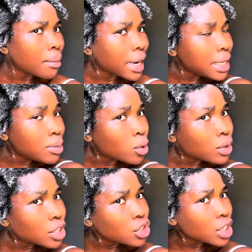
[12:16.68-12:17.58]
deep
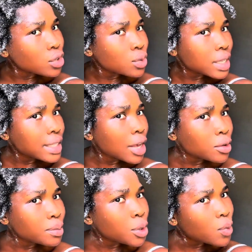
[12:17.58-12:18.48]
conditioner. So this
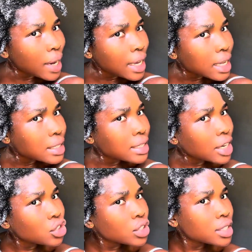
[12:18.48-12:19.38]
helps me work in
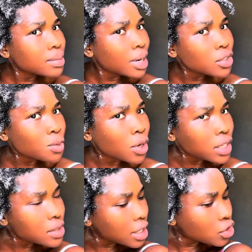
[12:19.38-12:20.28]
sections, much
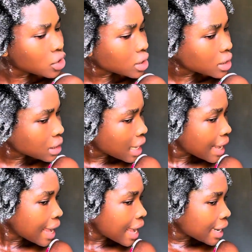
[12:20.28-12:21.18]
smaller sections,
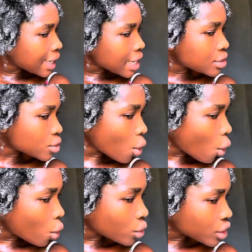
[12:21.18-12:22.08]
and gets
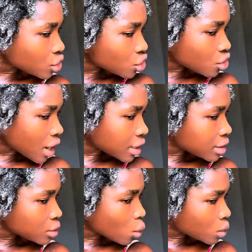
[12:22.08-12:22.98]
all the
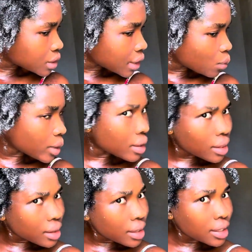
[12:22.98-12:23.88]
strands coated with
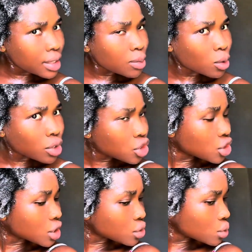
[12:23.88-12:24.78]
the deep
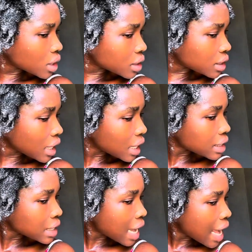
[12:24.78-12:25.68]
conditioner, so that in
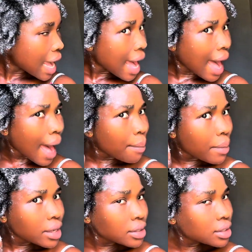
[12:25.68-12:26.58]
case I
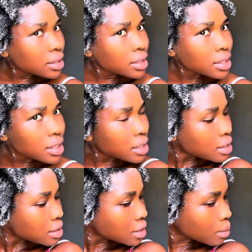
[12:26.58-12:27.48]
missed
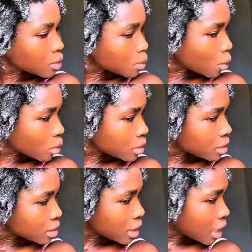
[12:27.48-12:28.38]
some
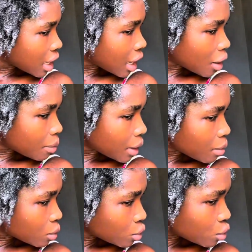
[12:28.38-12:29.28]
spots, I'll be
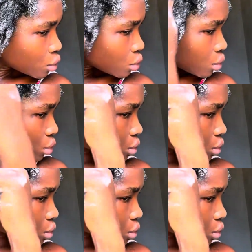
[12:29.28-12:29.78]
able to